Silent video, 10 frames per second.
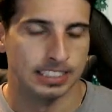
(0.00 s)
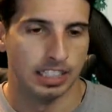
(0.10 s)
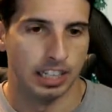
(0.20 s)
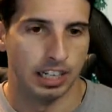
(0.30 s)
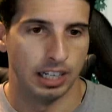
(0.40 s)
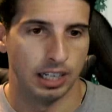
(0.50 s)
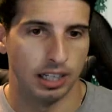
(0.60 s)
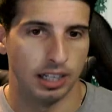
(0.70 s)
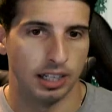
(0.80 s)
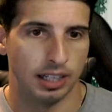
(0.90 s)

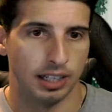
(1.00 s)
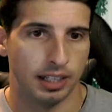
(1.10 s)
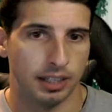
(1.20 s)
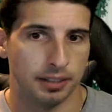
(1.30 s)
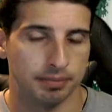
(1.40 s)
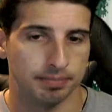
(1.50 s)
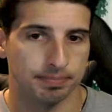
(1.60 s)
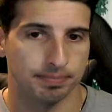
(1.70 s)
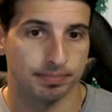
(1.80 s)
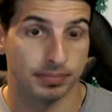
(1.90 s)
Uh,
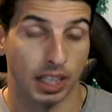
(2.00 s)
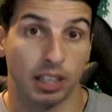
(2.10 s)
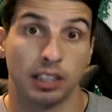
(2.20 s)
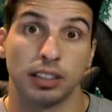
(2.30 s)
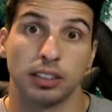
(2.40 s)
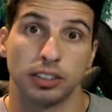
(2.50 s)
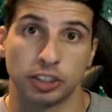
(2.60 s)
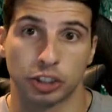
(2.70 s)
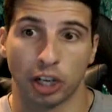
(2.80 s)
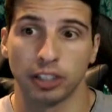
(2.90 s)

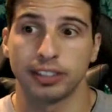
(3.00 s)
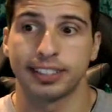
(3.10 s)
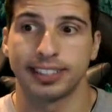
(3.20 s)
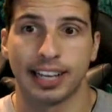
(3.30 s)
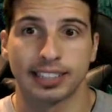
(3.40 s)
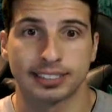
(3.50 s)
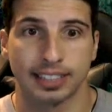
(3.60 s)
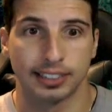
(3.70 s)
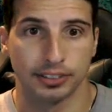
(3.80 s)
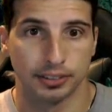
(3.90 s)
Charlotte and
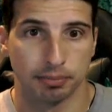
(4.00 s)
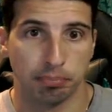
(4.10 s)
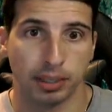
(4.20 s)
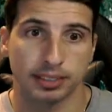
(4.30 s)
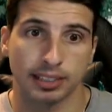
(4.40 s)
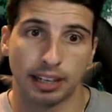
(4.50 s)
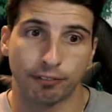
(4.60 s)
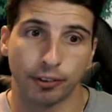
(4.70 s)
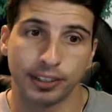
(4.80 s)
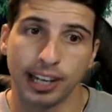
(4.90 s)
Alexander. But uh,
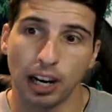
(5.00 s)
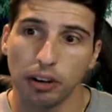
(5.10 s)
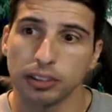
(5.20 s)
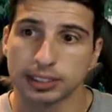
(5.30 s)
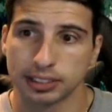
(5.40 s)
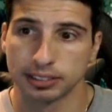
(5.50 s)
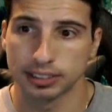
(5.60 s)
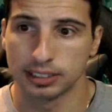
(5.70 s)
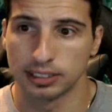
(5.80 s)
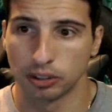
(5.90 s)
for now,
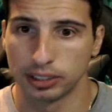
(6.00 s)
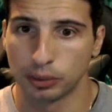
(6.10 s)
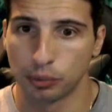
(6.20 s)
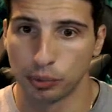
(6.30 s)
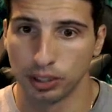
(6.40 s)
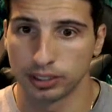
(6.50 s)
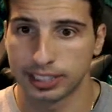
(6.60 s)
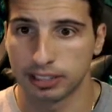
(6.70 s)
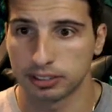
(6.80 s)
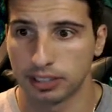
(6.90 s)
seriously, the only real
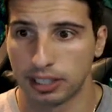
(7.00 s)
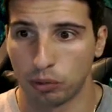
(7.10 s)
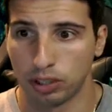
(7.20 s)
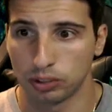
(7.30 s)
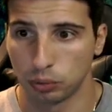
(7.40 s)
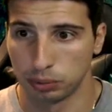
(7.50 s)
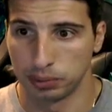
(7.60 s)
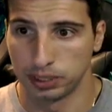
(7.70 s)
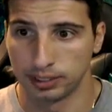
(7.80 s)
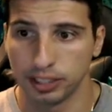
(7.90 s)
character I want would
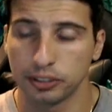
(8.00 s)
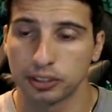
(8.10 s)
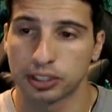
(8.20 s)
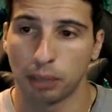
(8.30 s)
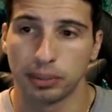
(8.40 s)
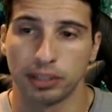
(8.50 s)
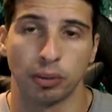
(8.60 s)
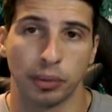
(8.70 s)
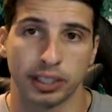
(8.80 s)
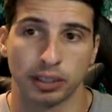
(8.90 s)
be another copy of
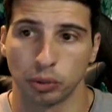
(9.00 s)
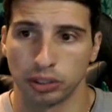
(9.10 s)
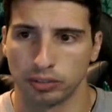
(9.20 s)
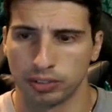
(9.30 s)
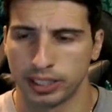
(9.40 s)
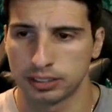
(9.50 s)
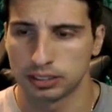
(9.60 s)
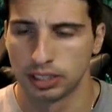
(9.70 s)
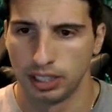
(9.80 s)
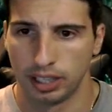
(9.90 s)
Awakened Warrior of Light,
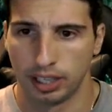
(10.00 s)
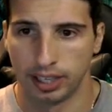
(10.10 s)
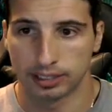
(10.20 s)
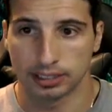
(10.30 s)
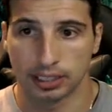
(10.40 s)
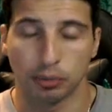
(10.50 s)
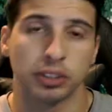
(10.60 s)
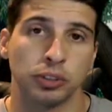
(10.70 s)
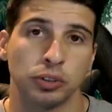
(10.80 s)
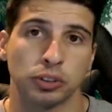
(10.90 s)
because uh, I don't want to
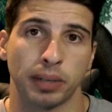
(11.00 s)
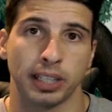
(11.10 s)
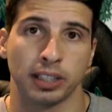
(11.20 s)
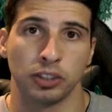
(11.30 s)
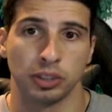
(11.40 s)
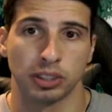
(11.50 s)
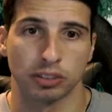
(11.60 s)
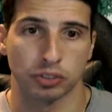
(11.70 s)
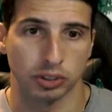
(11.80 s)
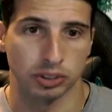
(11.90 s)
use my uh, unit of
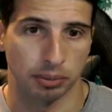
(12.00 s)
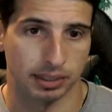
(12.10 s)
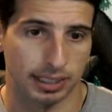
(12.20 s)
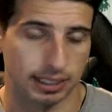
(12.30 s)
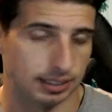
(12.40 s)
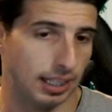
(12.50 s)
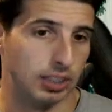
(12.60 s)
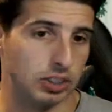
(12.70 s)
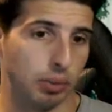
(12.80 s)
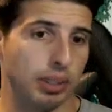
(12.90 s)
choice 7 tickets.
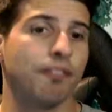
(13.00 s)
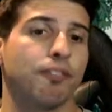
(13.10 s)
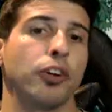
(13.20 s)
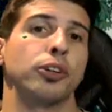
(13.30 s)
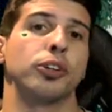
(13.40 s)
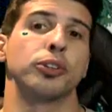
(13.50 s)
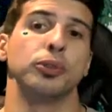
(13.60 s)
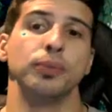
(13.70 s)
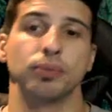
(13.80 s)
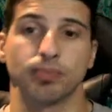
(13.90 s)
So without further
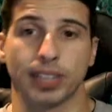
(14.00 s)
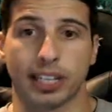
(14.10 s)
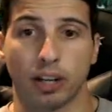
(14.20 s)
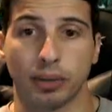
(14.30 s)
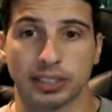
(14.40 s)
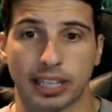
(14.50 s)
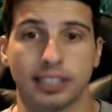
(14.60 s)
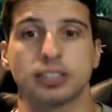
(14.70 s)
ado, like always, guys.